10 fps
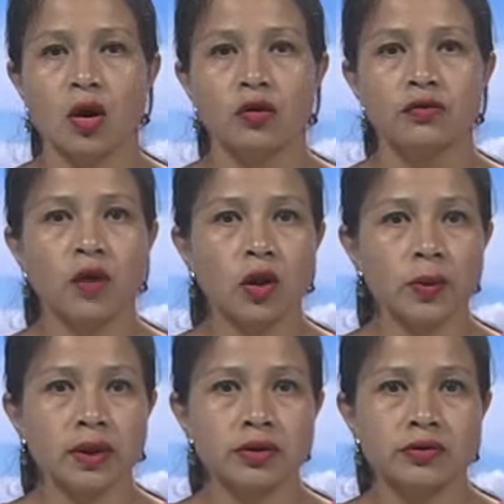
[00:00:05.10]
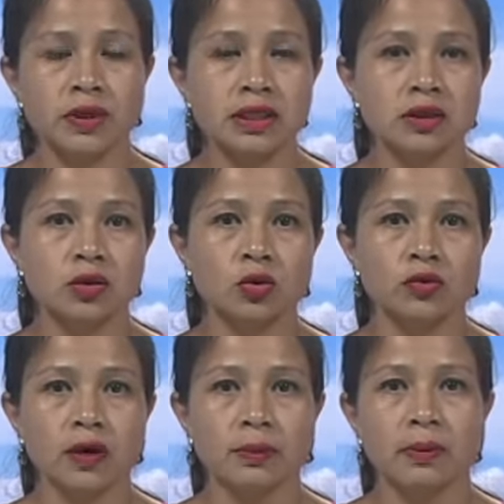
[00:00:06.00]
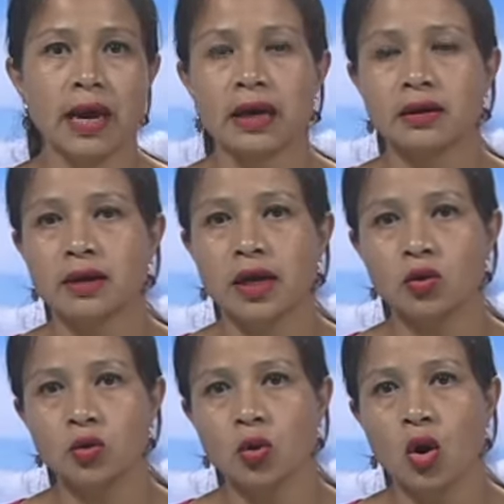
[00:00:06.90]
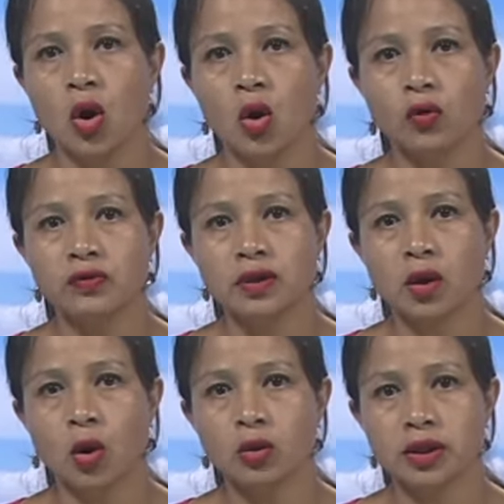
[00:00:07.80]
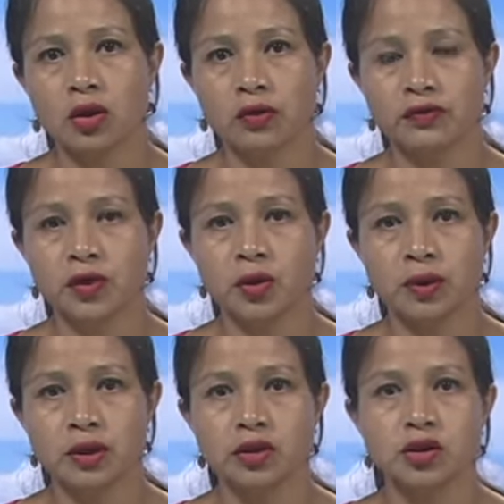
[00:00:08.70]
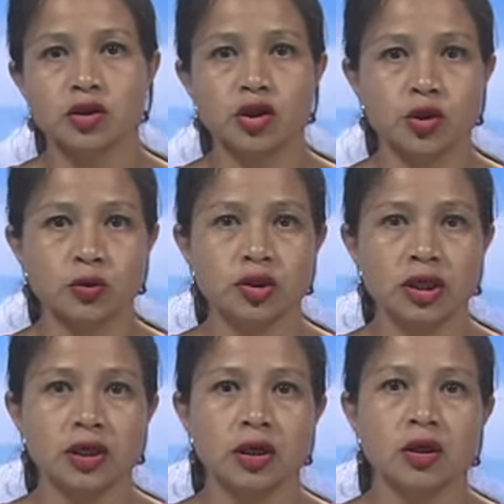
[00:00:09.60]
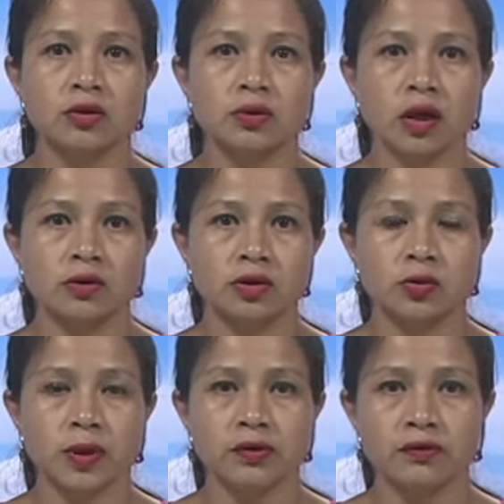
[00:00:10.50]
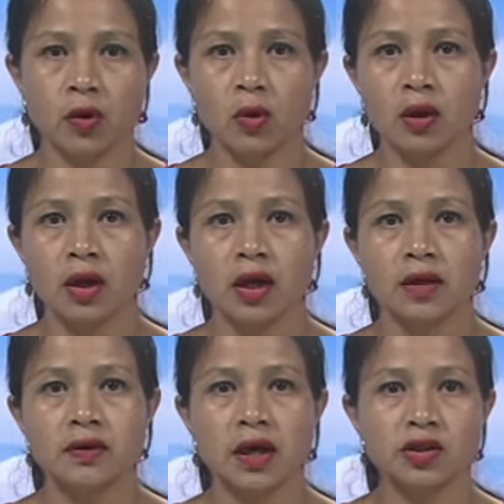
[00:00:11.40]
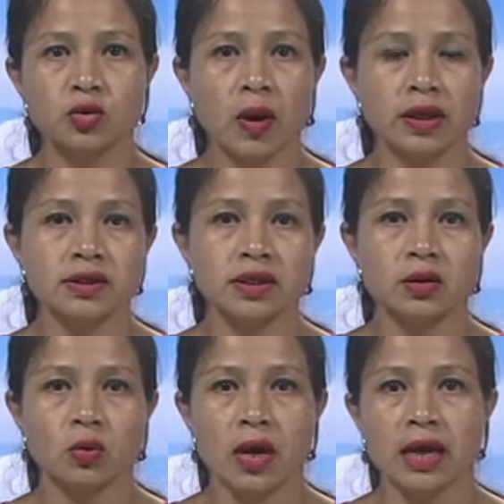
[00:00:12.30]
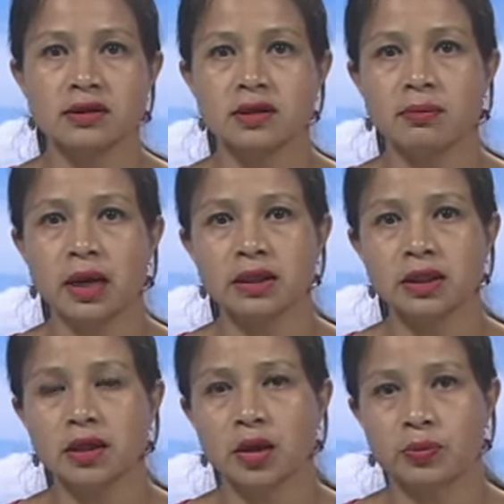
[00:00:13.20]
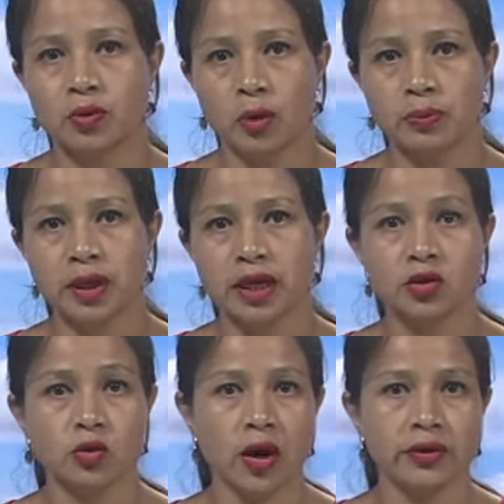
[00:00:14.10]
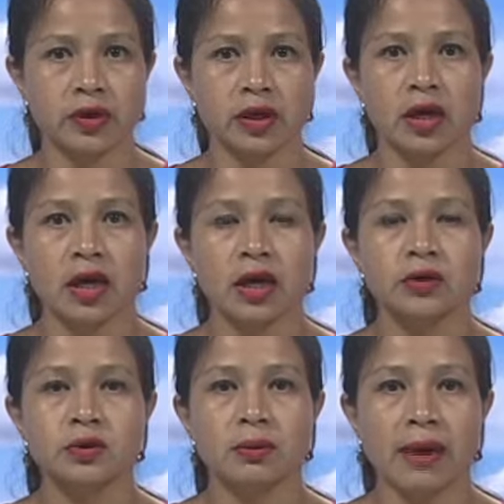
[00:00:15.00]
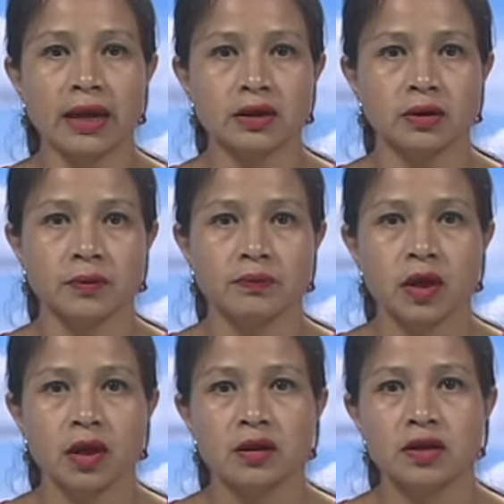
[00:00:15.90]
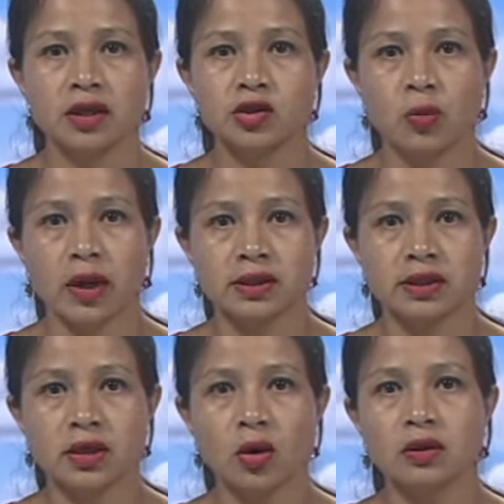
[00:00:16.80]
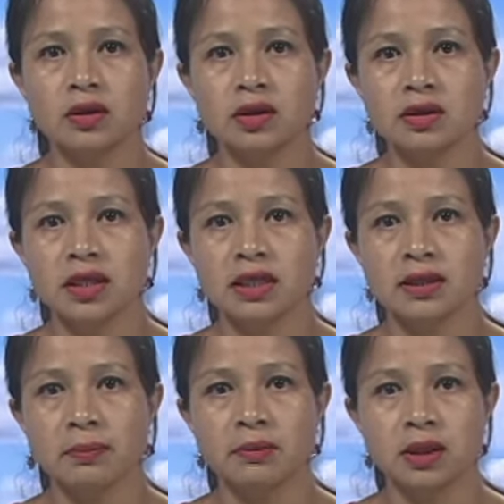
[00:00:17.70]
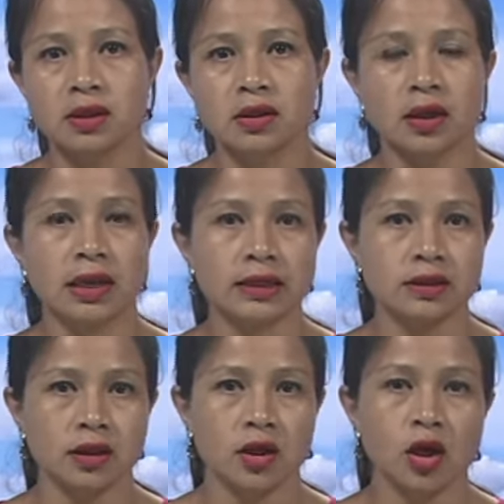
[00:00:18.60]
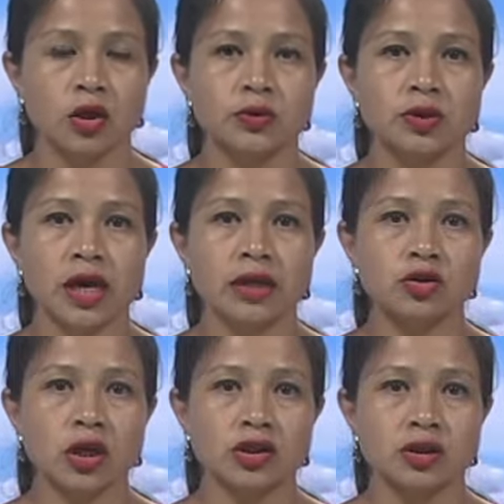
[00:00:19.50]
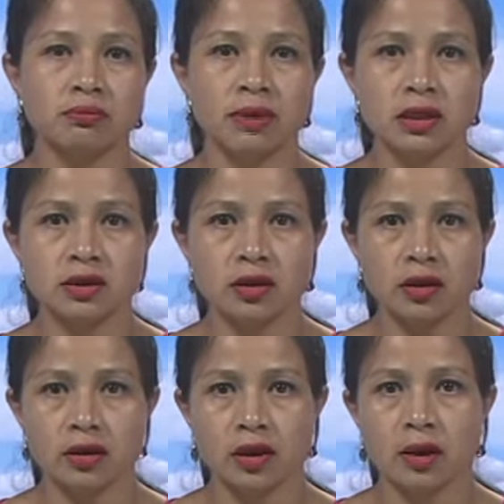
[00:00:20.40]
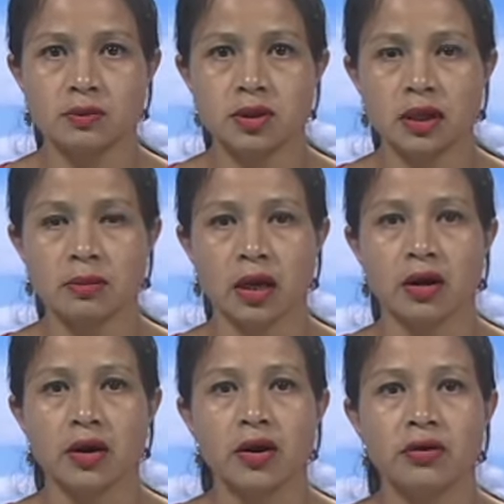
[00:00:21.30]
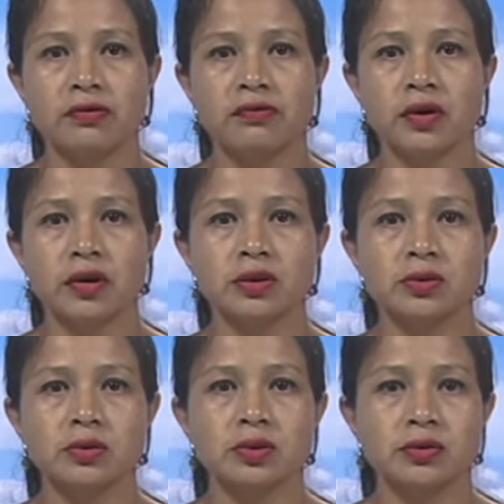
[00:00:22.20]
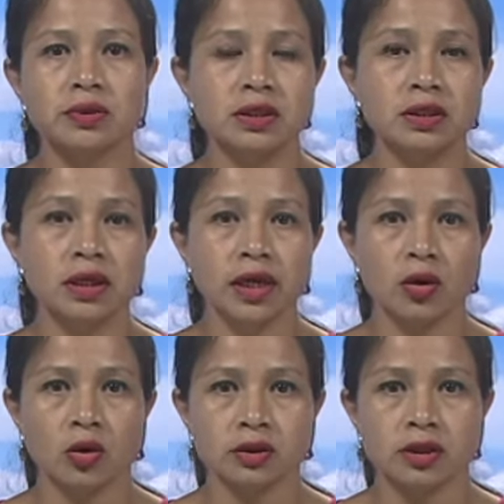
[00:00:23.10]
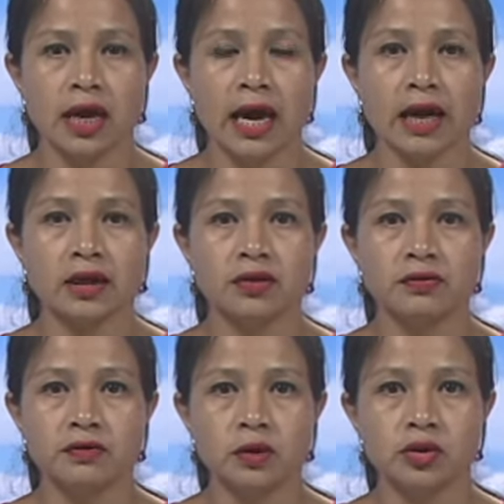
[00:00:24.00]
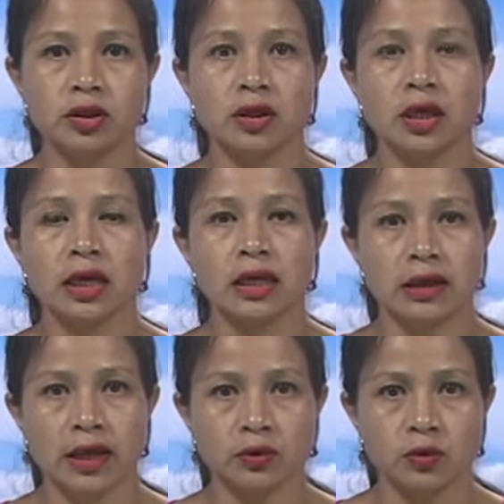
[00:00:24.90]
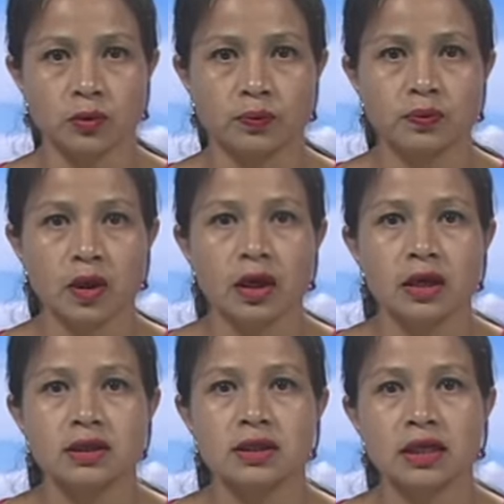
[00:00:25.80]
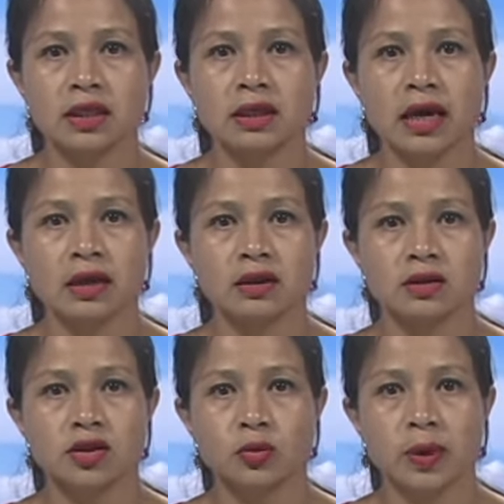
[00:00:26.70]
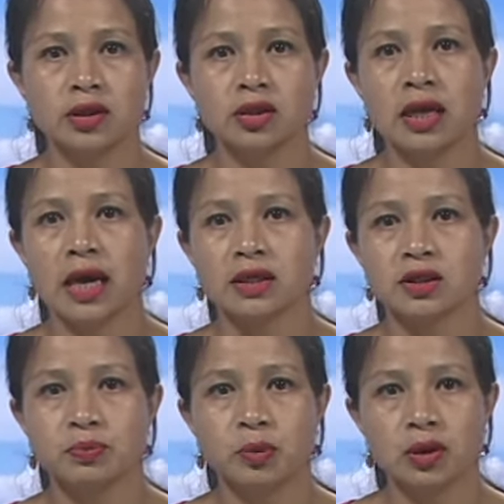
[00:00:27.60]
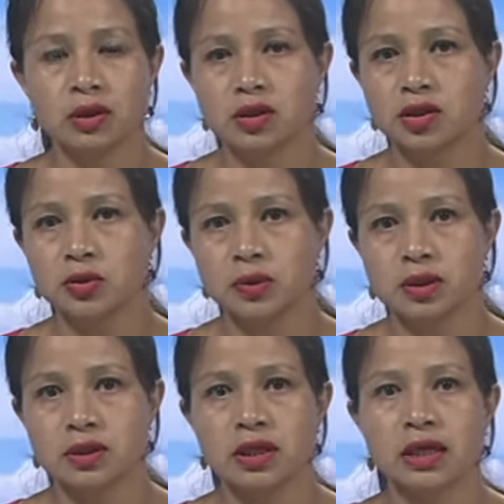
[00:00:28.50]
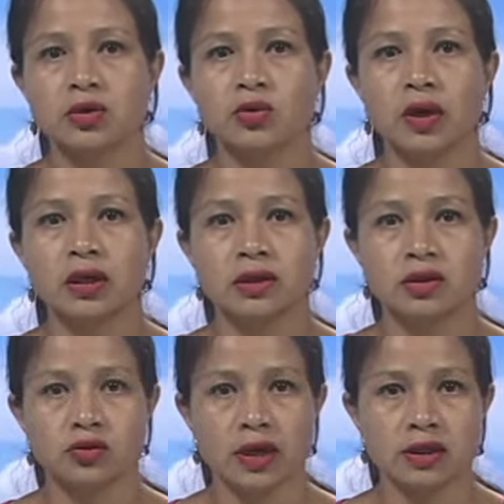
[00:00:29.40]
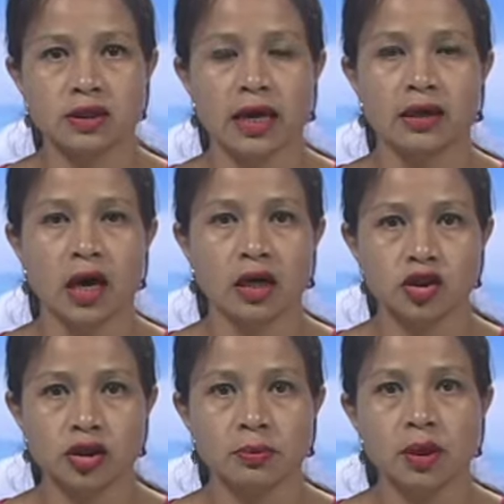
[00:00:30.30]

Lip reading: Following the recent goof-up at Nehu over the holding of QIT UG 2024, the HYC has demanded a proper inquiry into the matter. The HYC on Thursday submitted a letter to the Education Minister Rakam Sangma referring to the recent chaos and confusion in Nehu, stating that the situation has put the students in great distress and hardship.